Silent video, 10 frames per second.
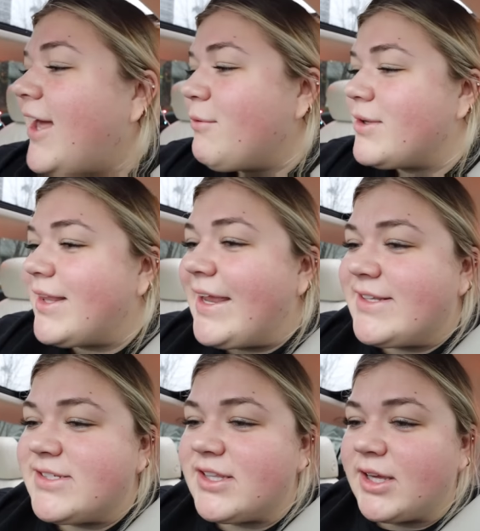like I
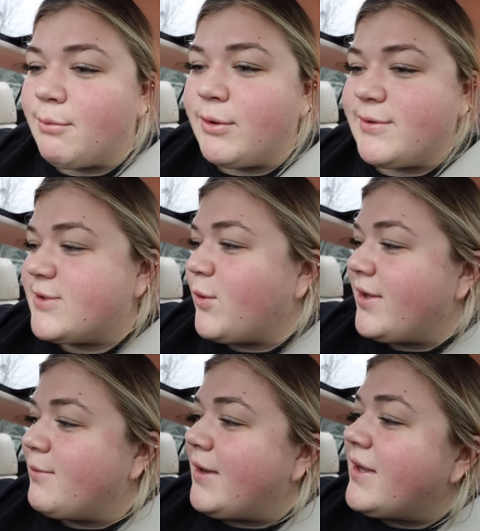relate to the caboose
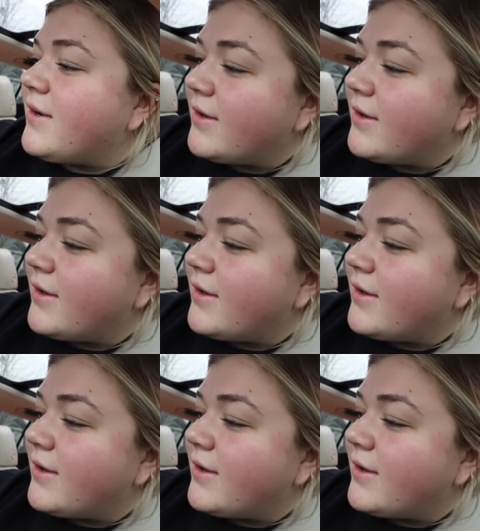quite a bit.